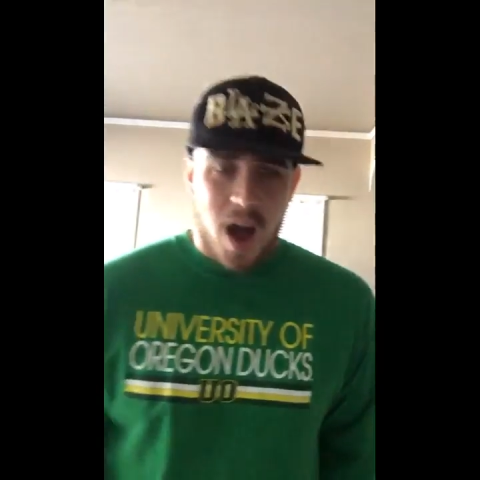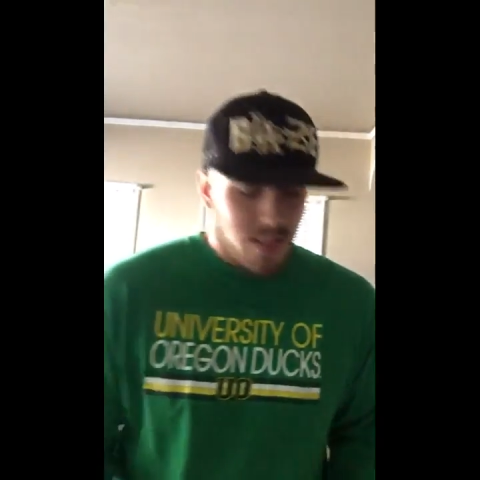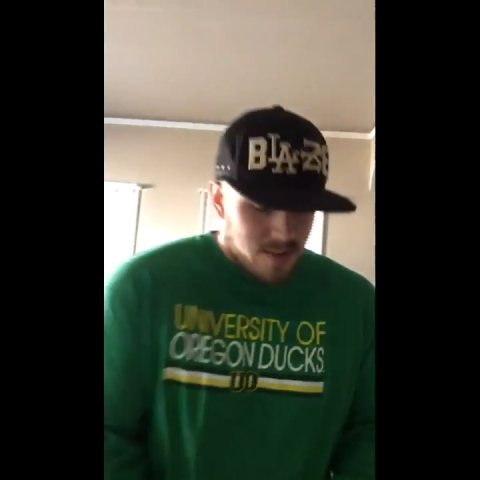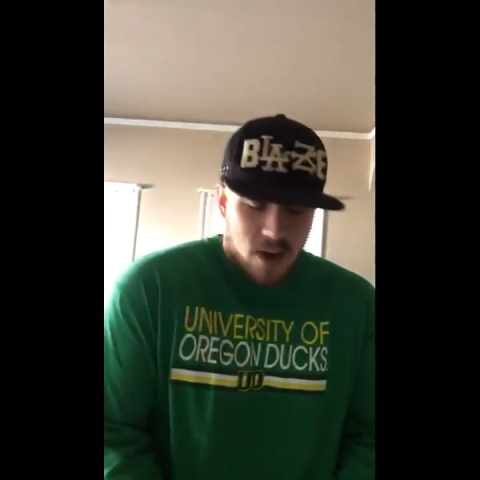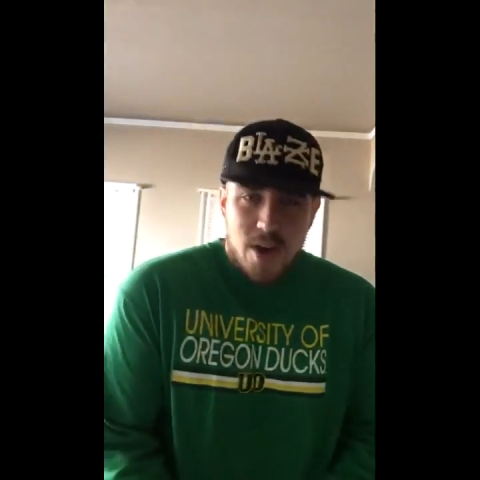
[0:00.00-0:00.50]
I'll
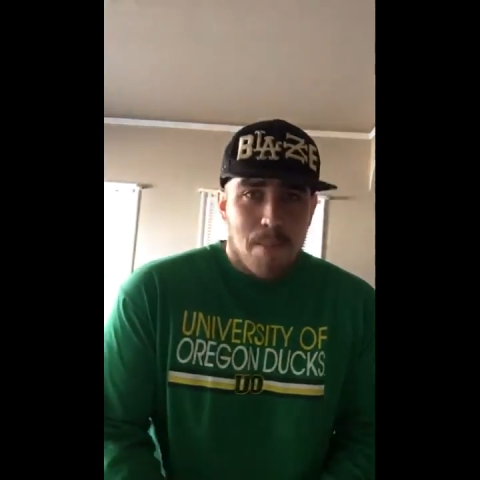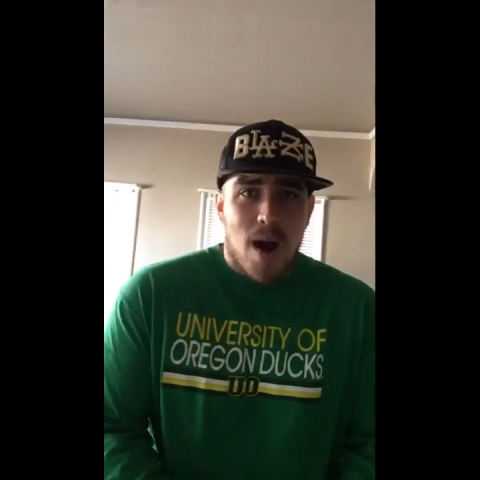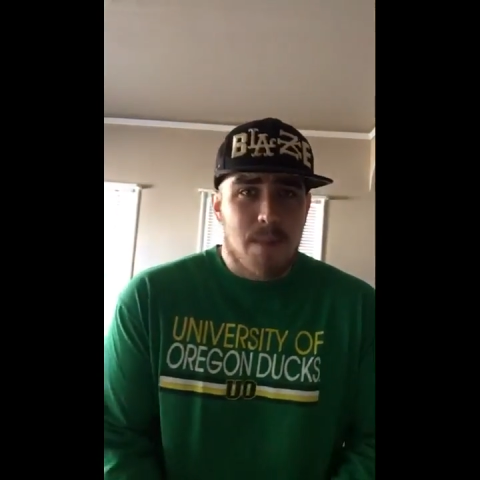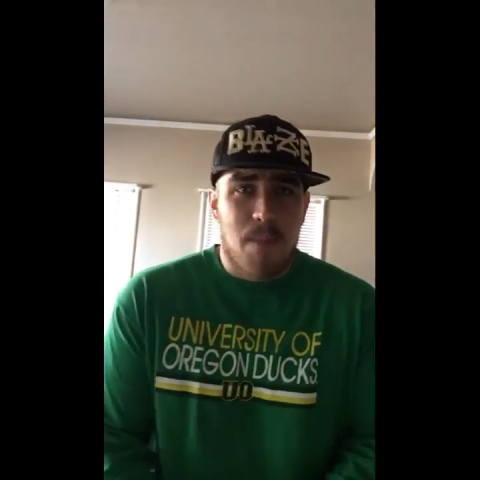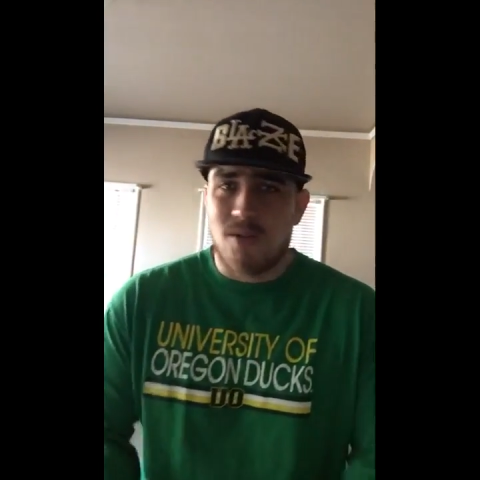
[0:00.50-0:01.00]
leave all your
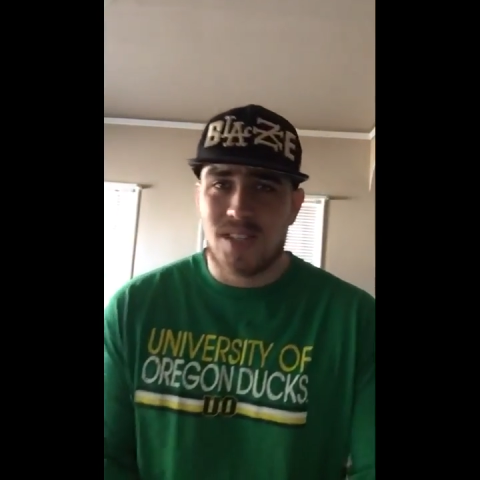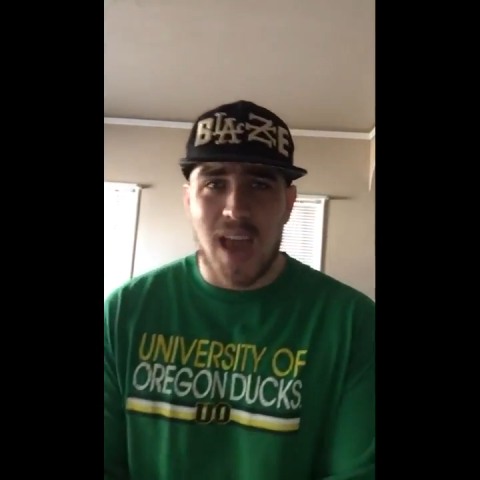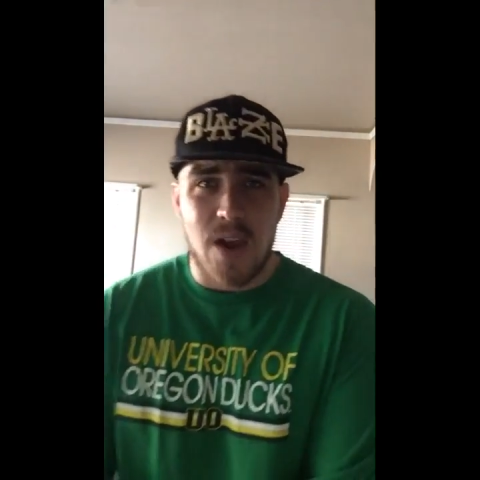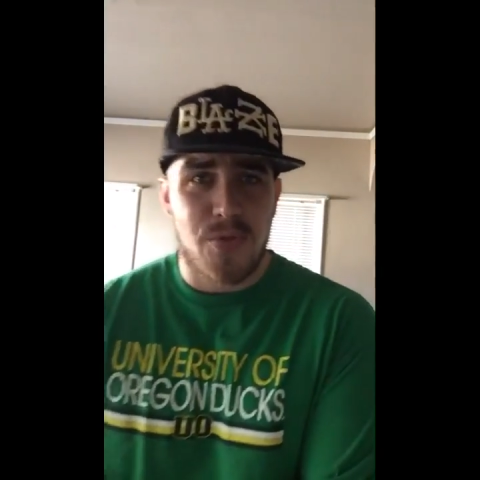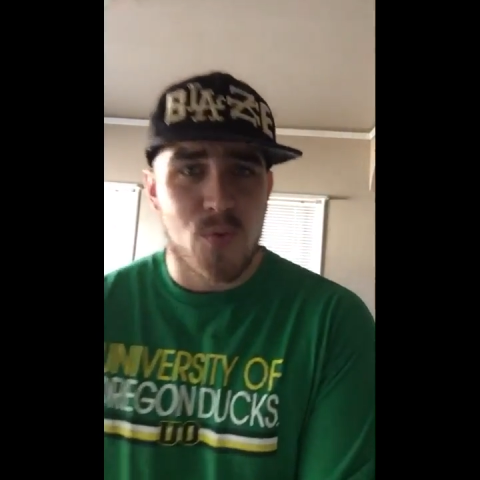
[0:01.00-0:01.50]
body parts
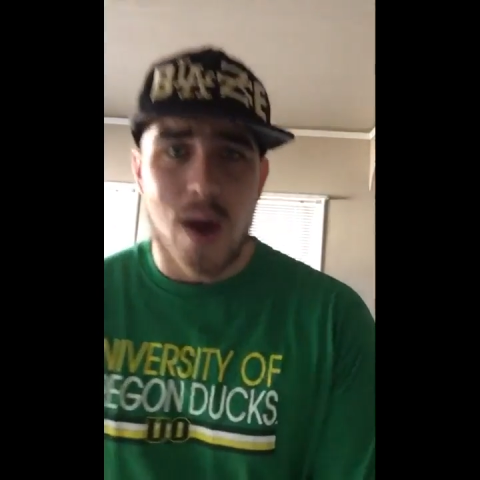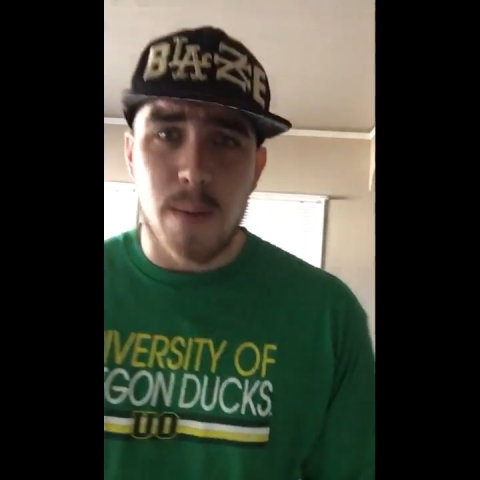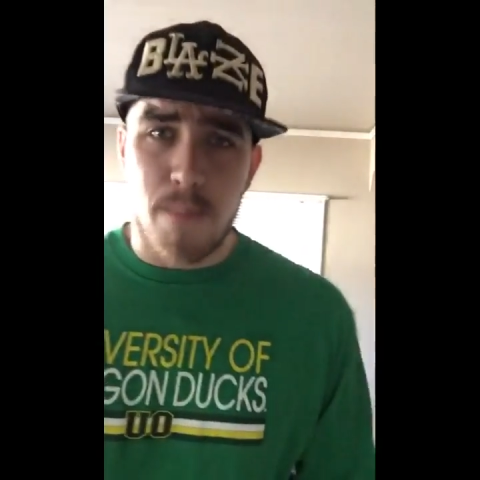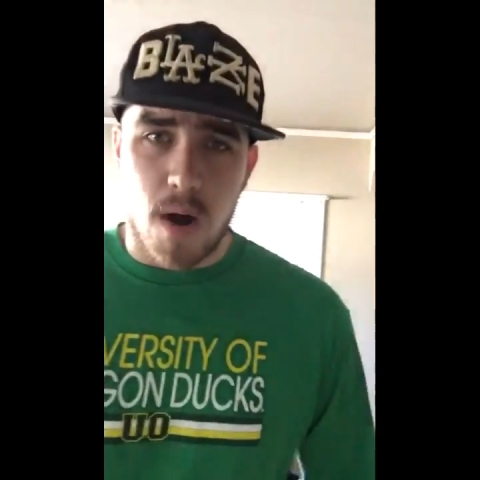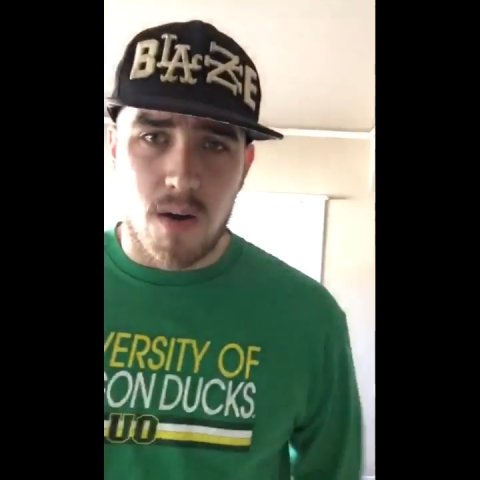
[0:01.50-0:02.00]
scattered throughout a
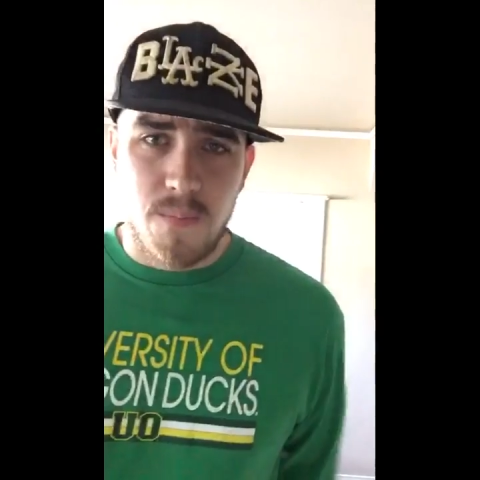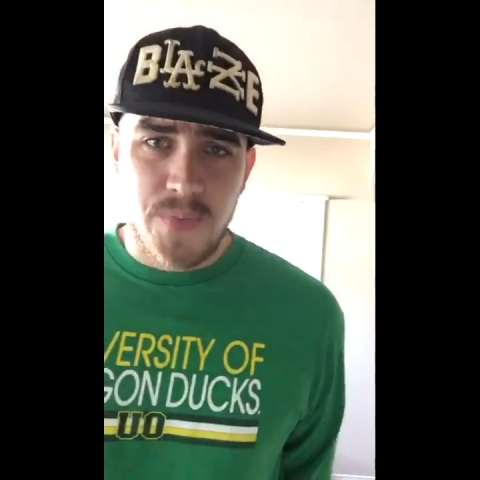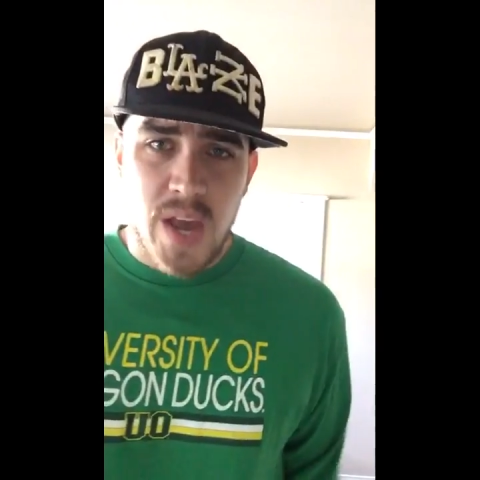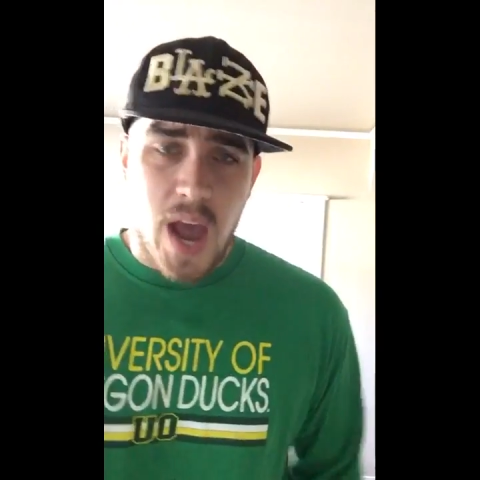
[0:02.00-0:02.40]
mall,